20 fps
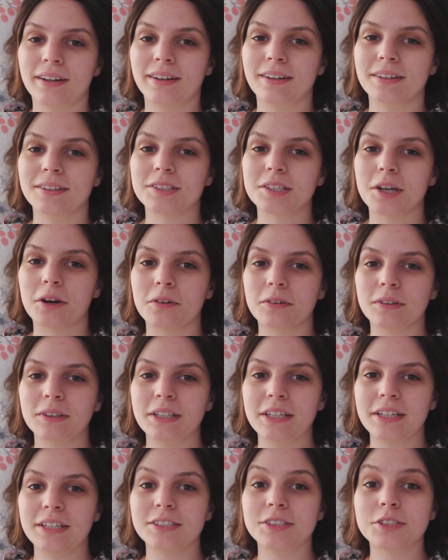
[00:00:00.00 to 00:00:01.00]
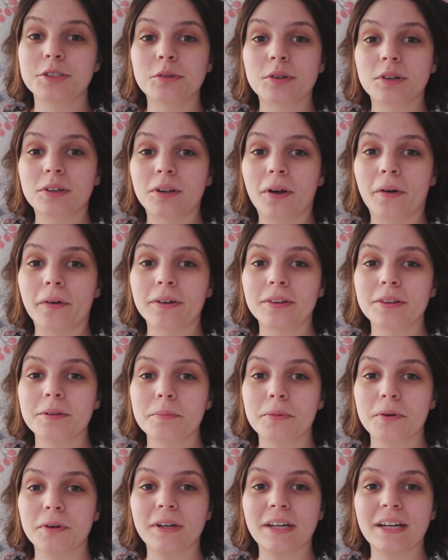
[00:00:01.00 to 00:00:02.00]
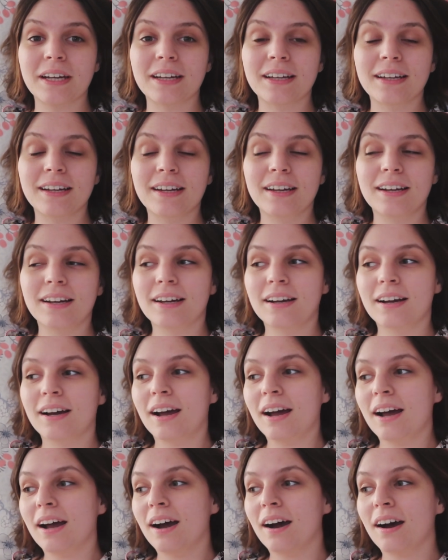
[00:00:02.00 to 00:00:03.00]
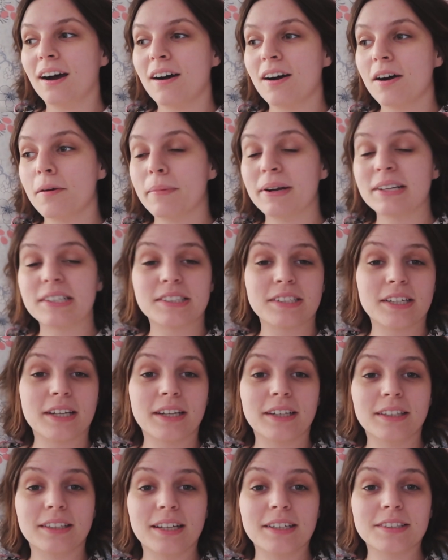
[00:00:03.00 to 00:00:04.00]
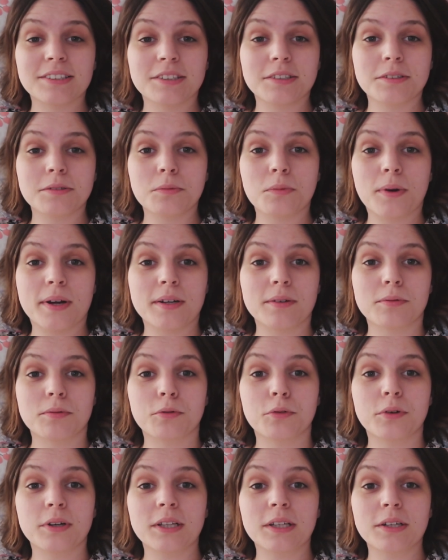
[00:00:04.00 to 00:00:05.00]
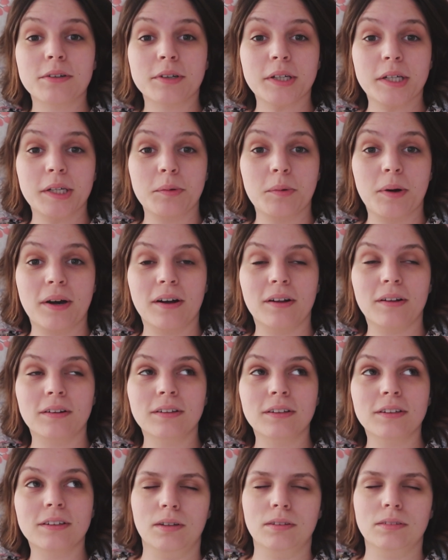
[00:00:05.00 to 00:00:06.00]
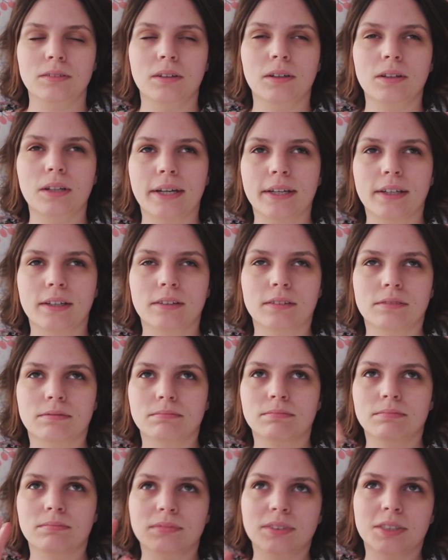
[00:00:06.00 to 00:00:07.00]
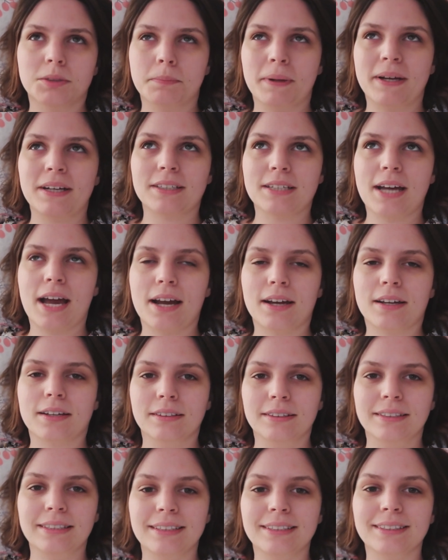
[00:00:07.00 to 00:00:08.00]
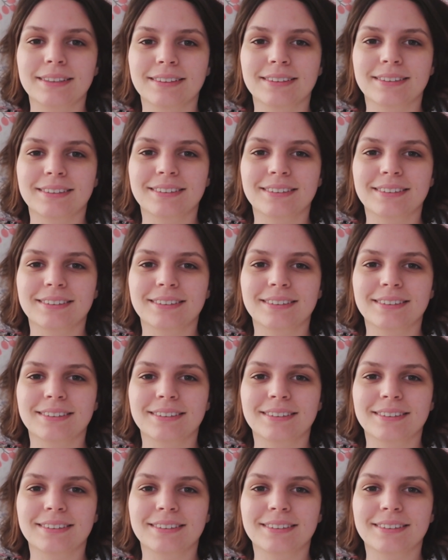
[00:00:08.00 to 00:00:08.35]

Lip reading: it's currently 2 o'clock in the morning. My singing lesson went really, really well. Well, not like spectacularly